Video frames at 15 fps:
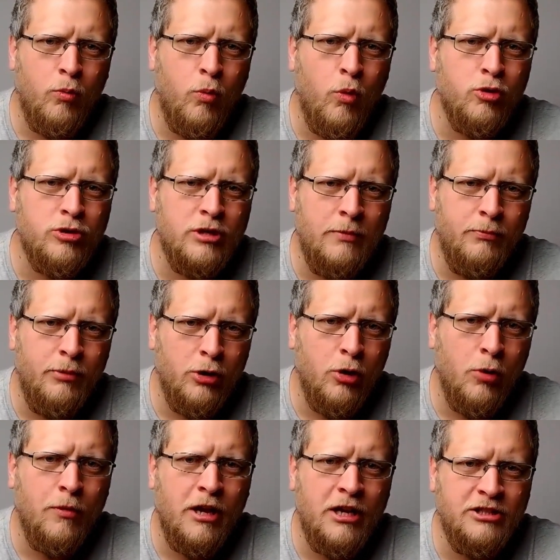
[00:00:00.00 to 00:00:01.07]
what temporary
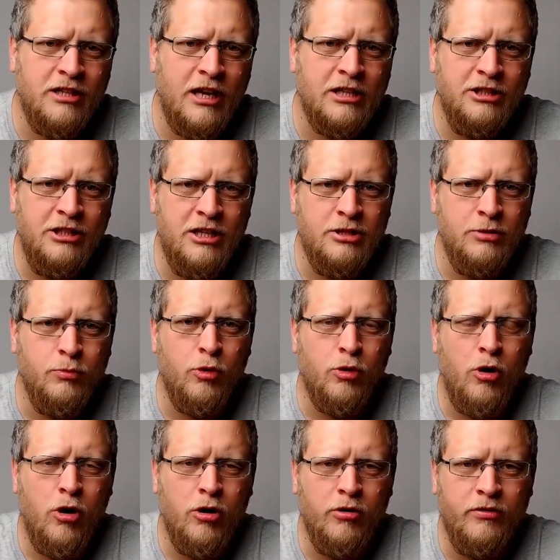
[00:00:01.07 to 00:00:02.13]
accommodation actually is and what
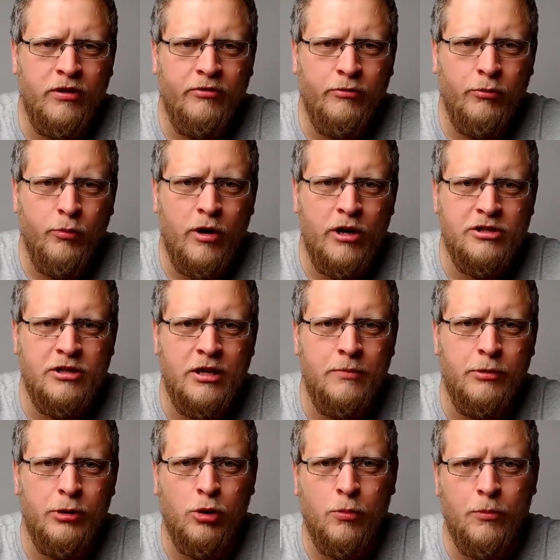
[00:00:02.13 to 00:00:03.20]
kind of different ways
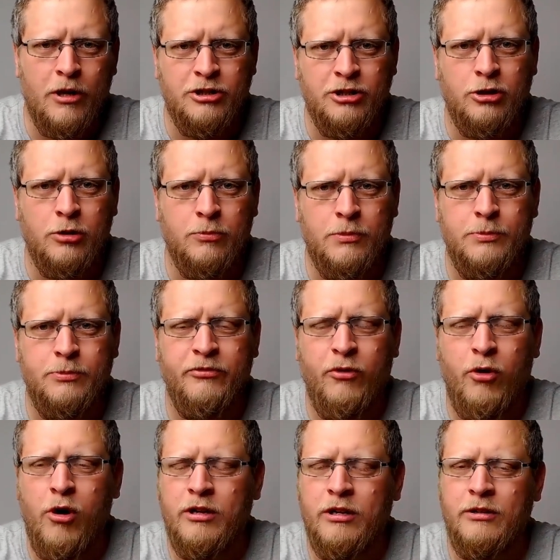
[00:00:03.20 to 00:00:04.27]
temporary accommodation can be
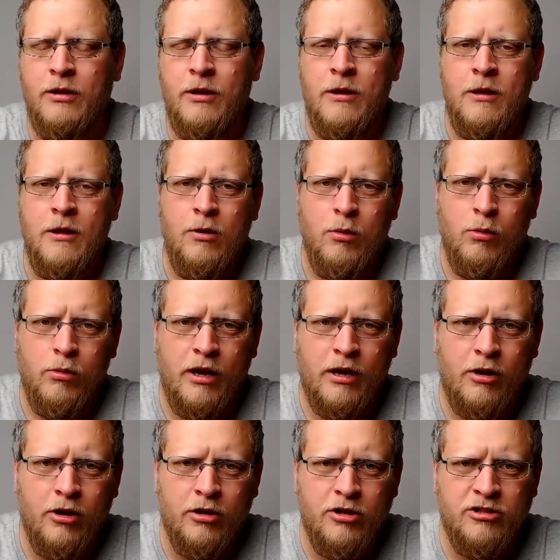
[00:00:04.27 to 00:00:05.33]
provided, all
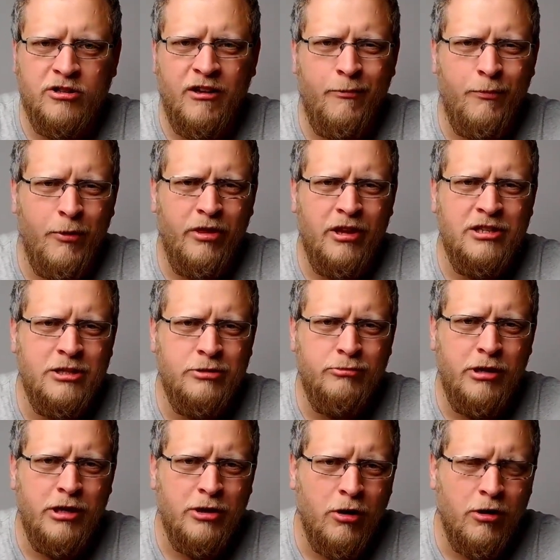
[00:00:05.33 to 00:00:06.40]
that kind of stuff. But this is
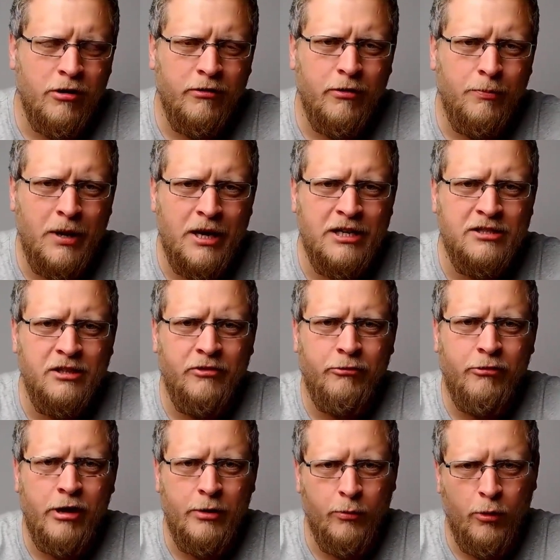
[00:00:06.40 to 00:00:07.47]
really kind of the basic
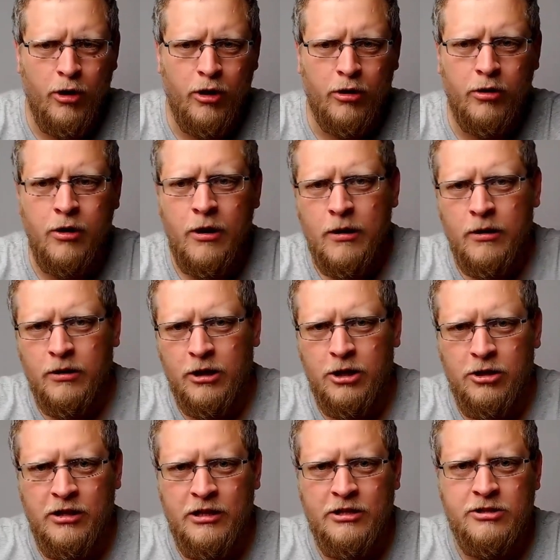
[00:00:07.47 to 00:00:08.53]
framework that
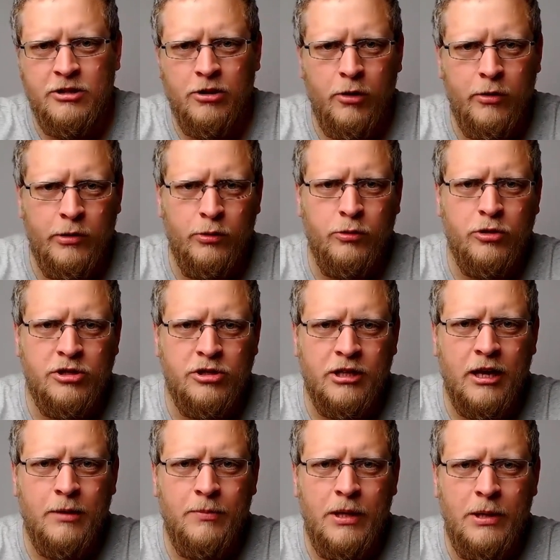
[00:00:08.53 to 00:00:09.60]
you need to know in order to
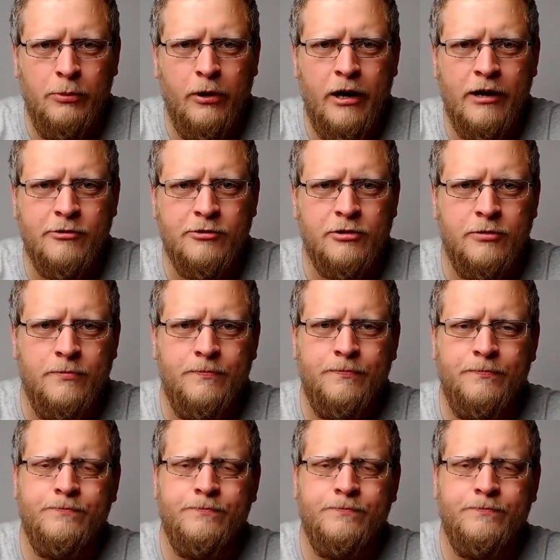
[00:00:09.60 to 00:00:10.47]
get people housed.